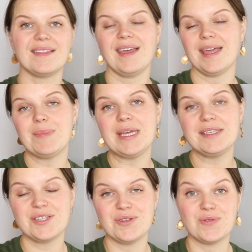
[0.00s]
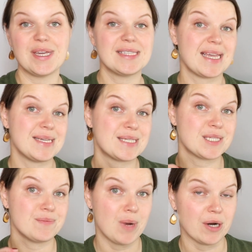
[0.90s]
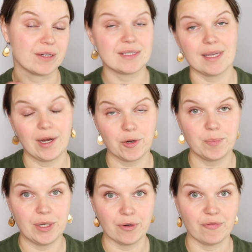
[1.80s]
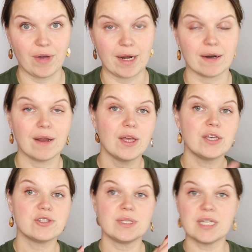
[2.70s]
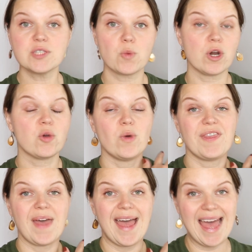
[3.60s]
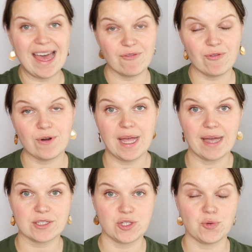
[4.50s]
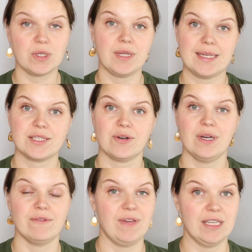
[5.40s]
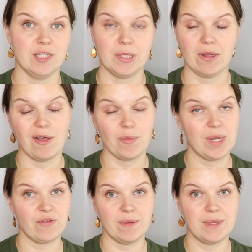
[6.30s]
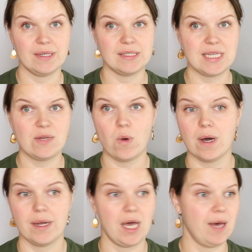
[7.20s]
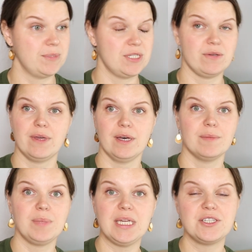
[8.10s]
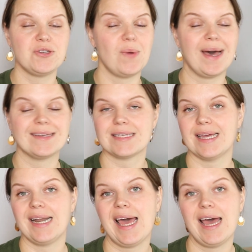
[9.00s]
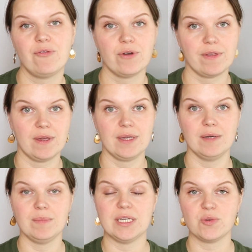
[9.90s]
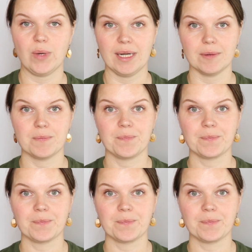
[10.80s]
The AP2 is a smart air purifier. So it does work with every XTool laser available, all the way from the D1 up to the P2S and everything in between.